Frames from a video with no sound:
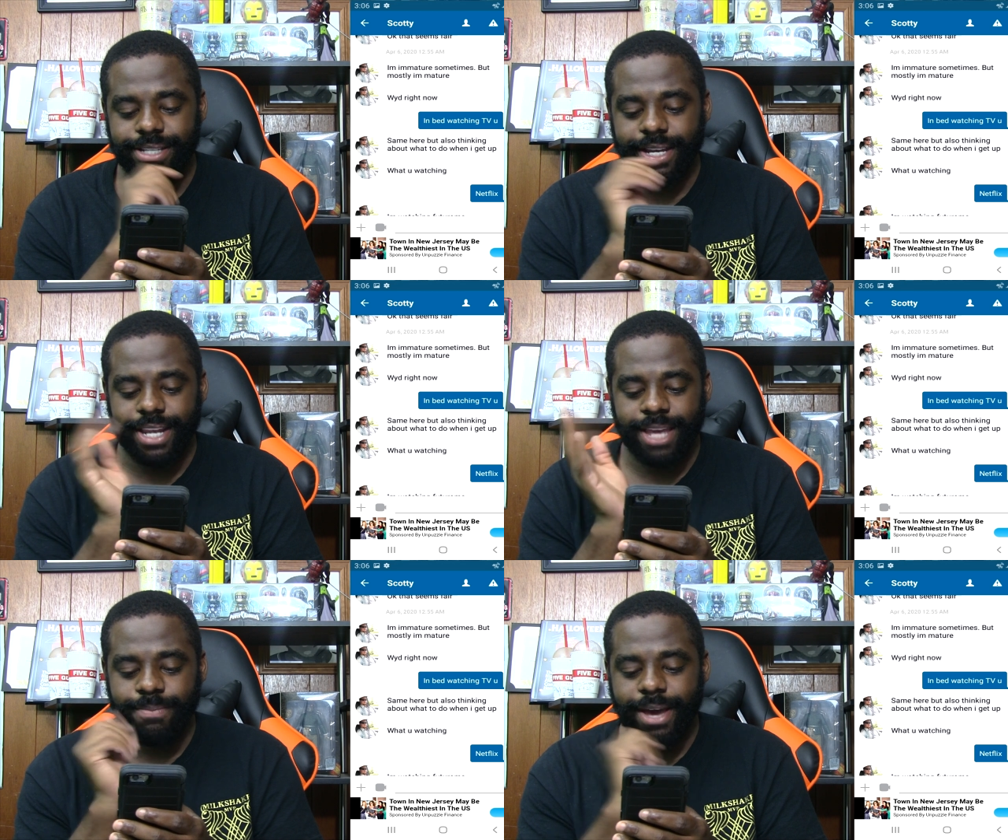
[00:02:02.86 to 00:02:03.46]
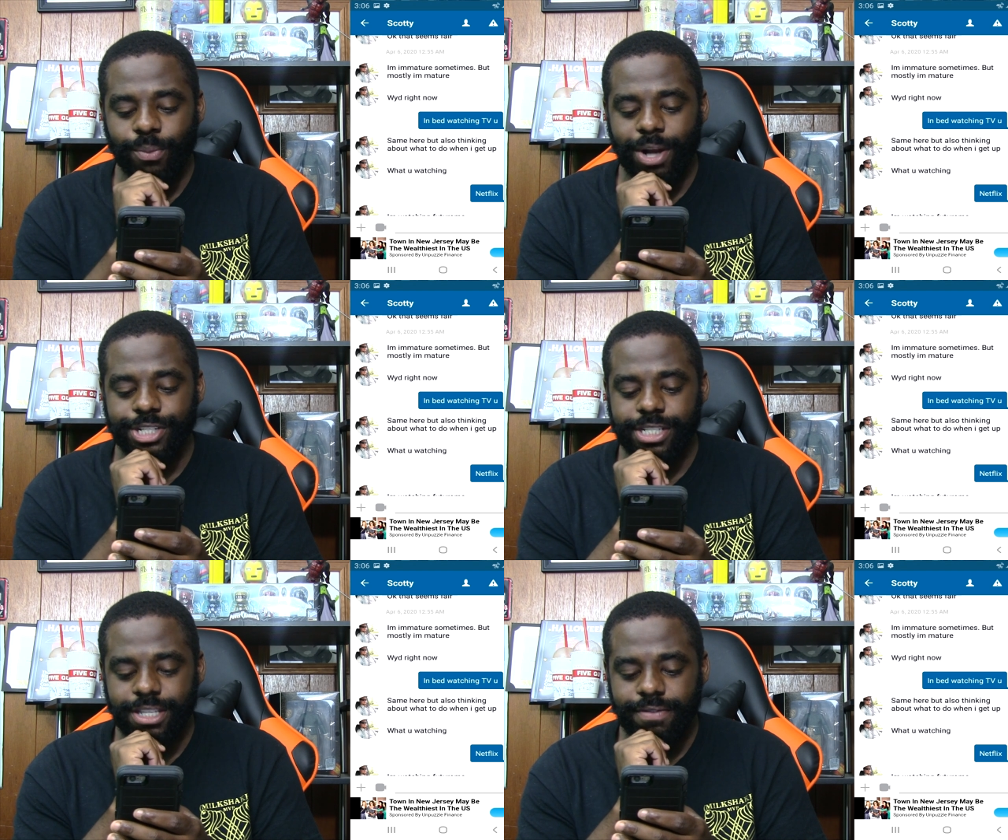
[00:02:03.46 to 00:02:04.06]
said, in bed
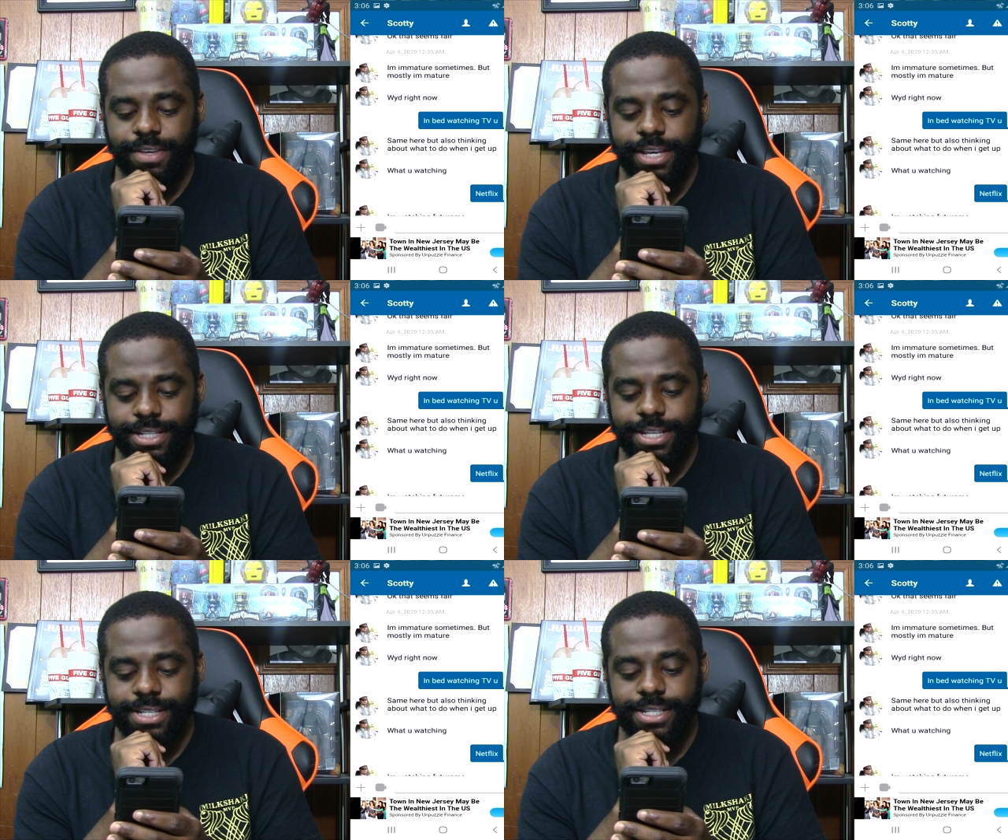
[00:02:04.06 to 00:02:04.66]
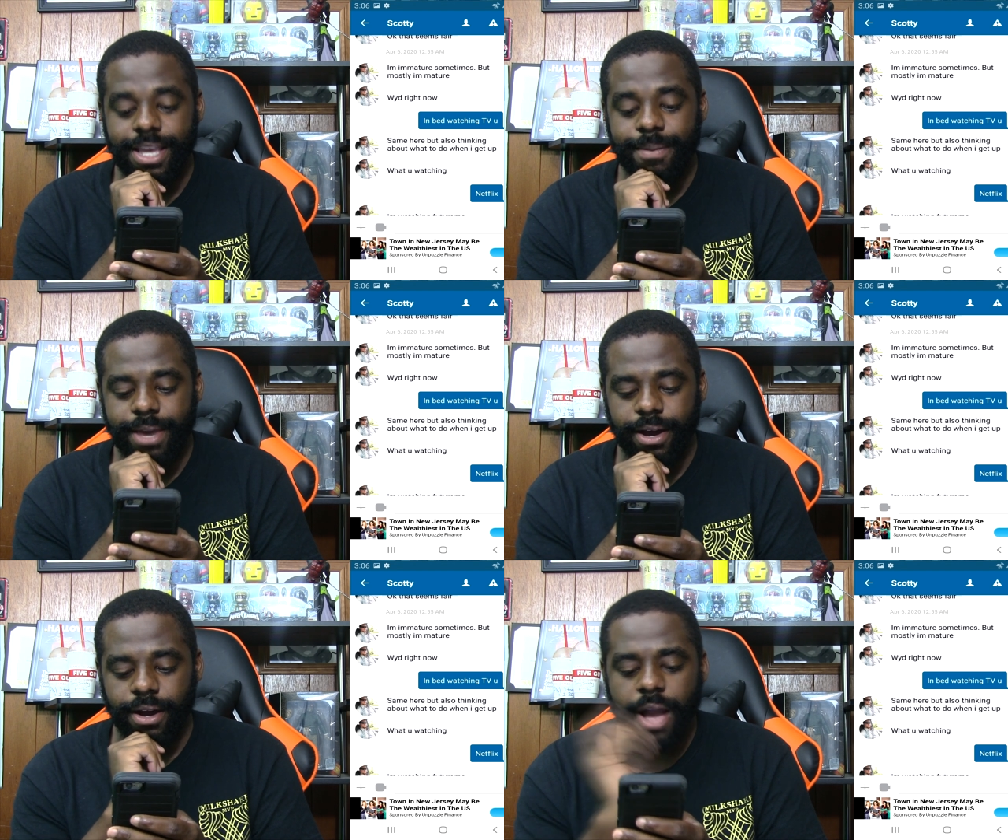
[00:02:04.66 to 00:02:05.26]
watching TV. He says, same
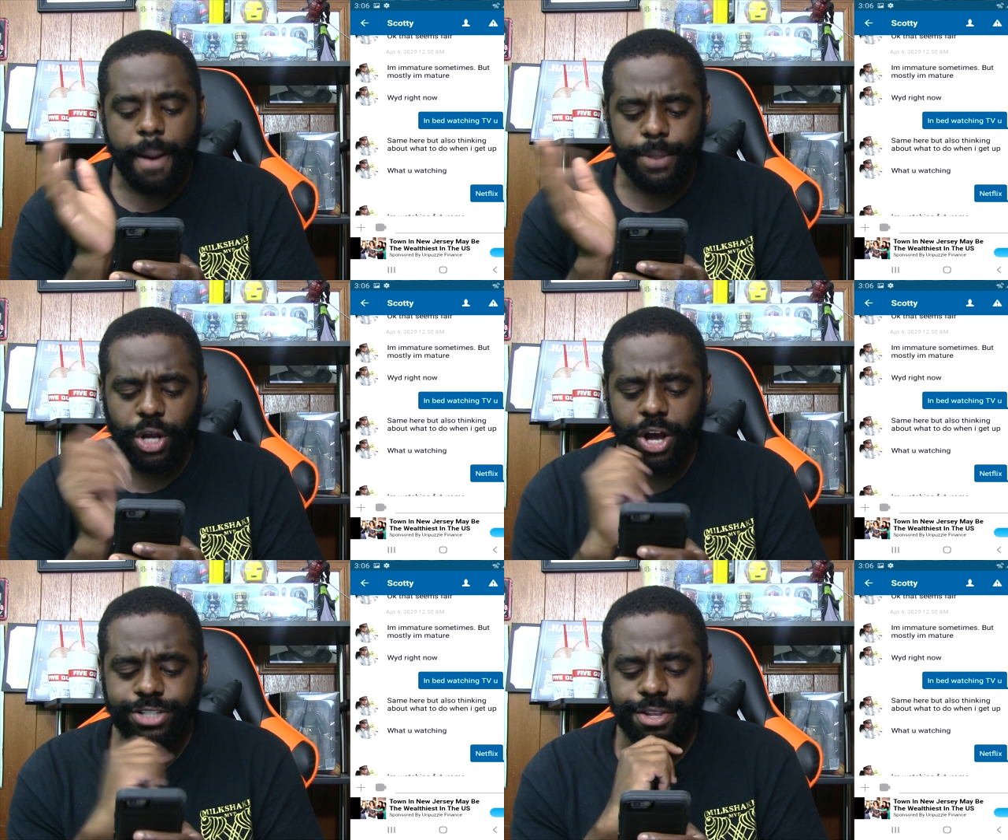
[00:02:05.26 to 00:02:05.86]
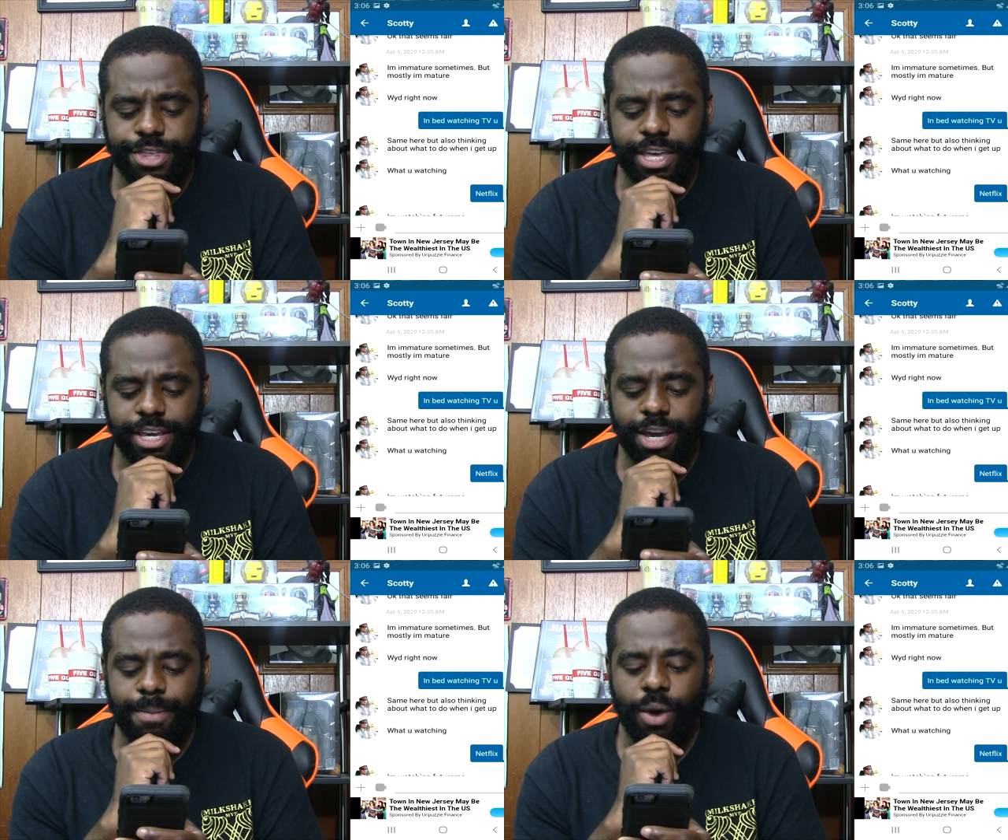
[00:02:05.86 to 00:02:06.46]
here here, but also
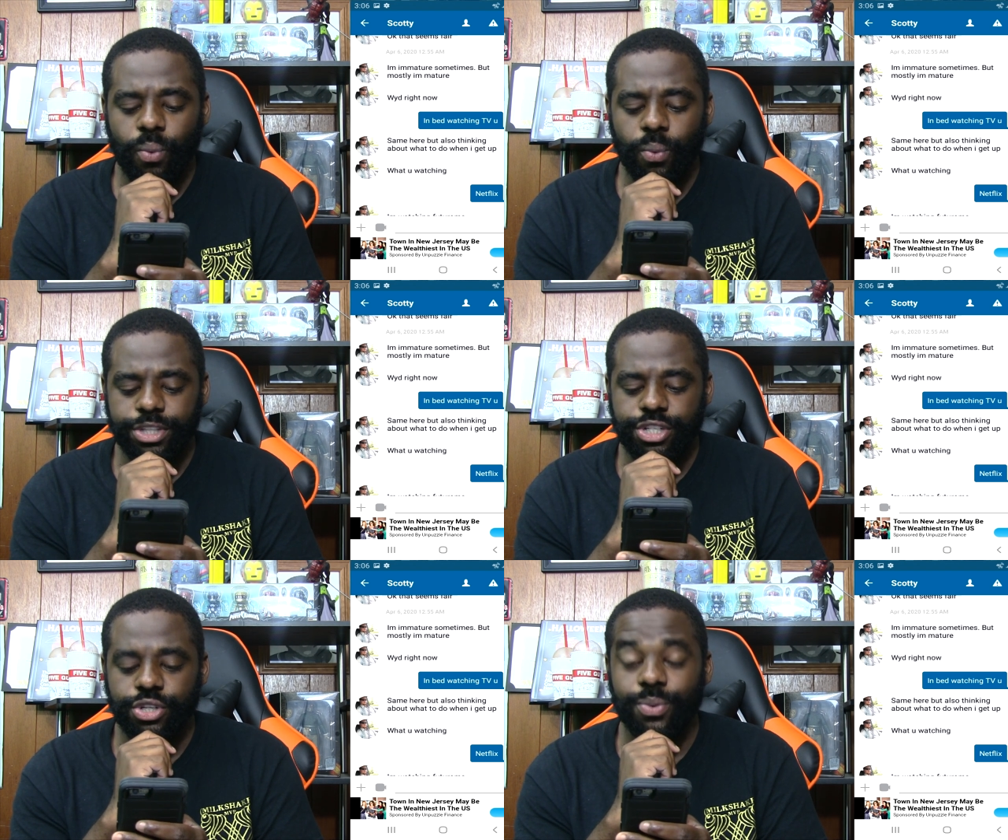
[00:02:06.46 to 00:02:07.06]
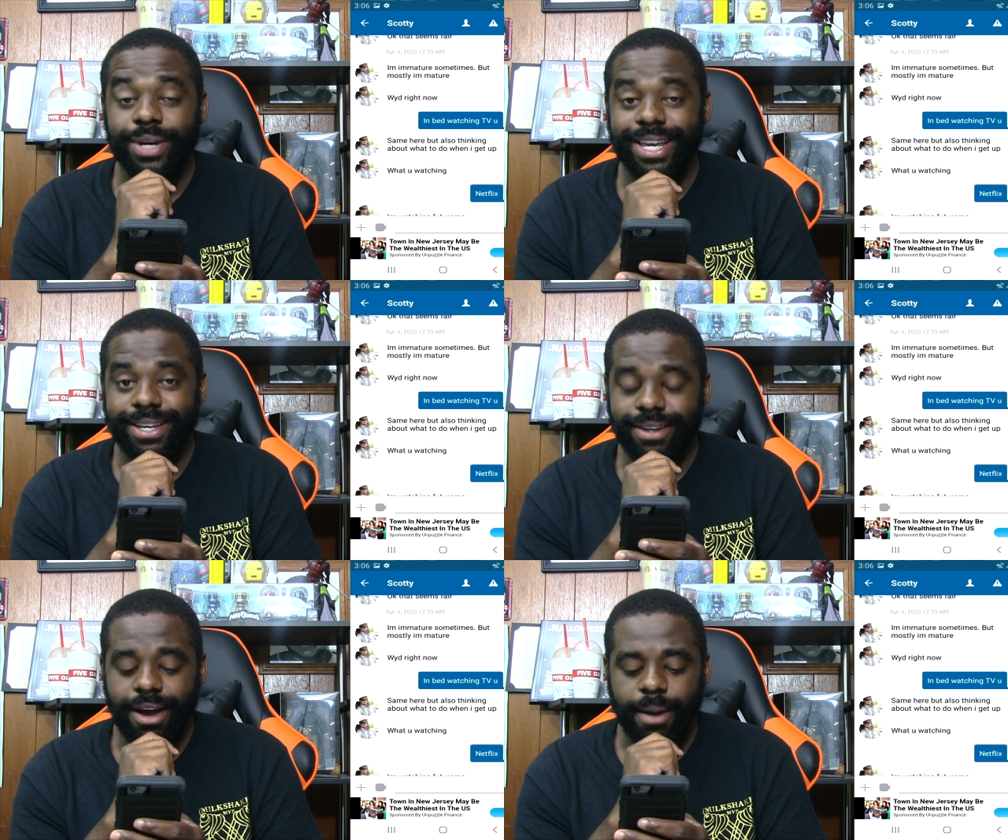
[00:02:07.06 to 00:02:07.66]
thinking about what to do when I
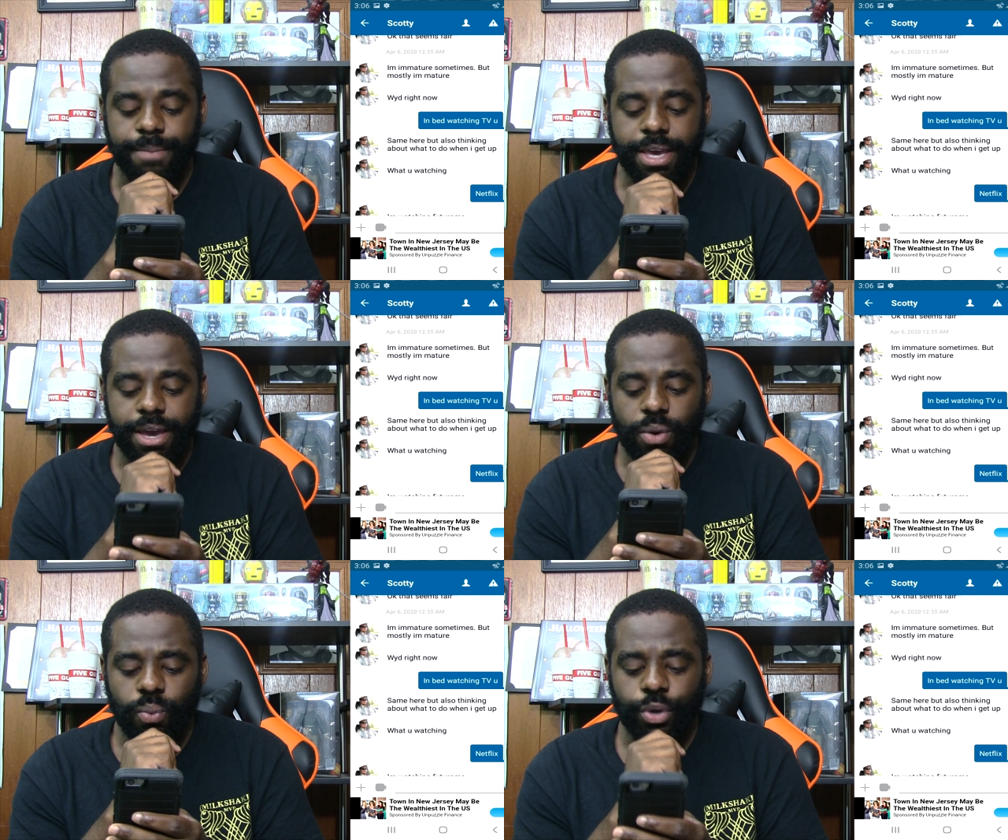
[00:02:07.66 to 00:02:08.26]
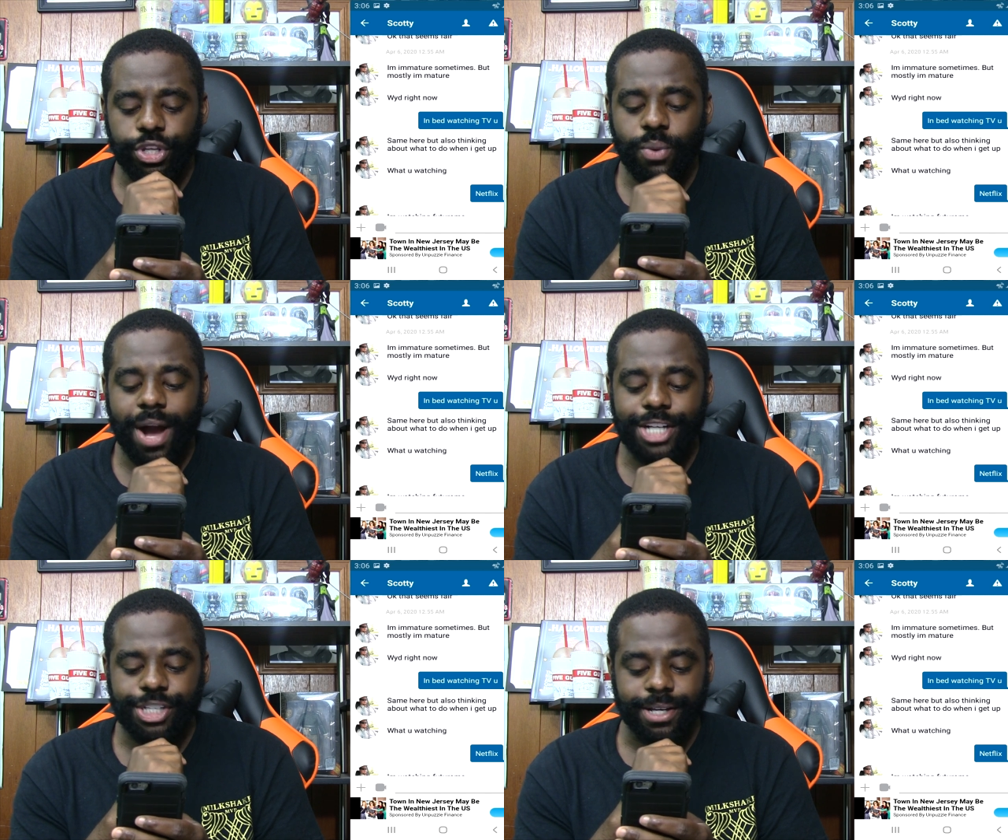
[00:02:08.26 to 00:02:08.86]
get up what are you
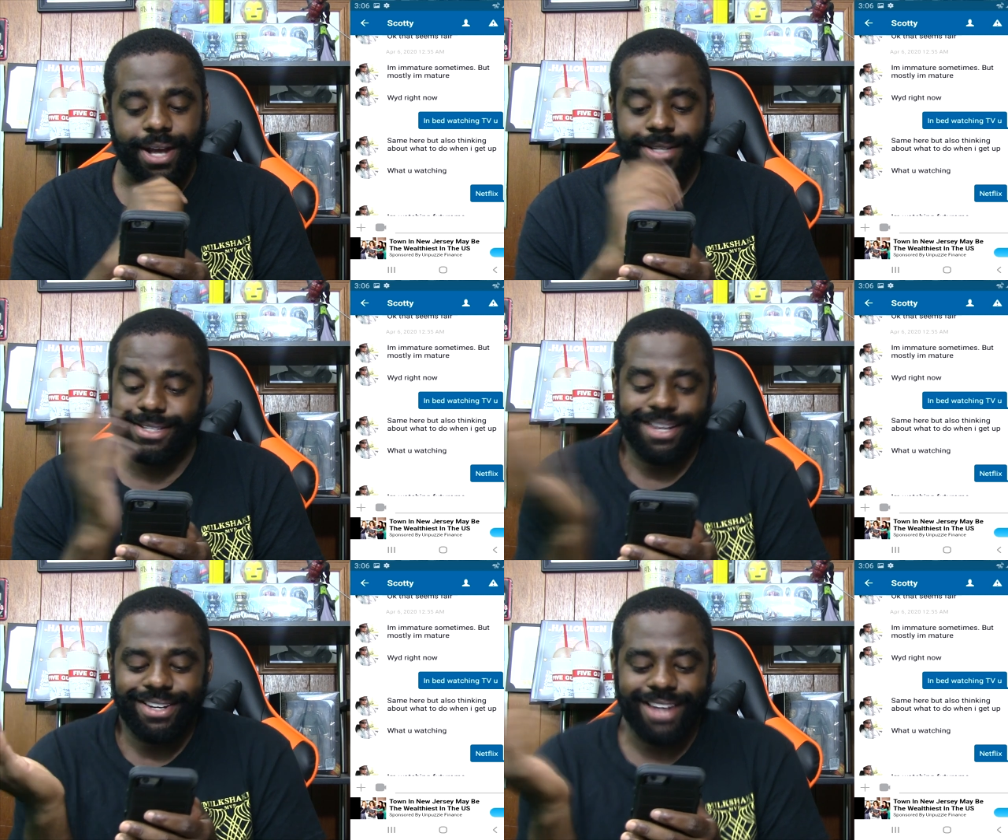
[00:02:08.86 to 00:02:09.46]
watching? I said,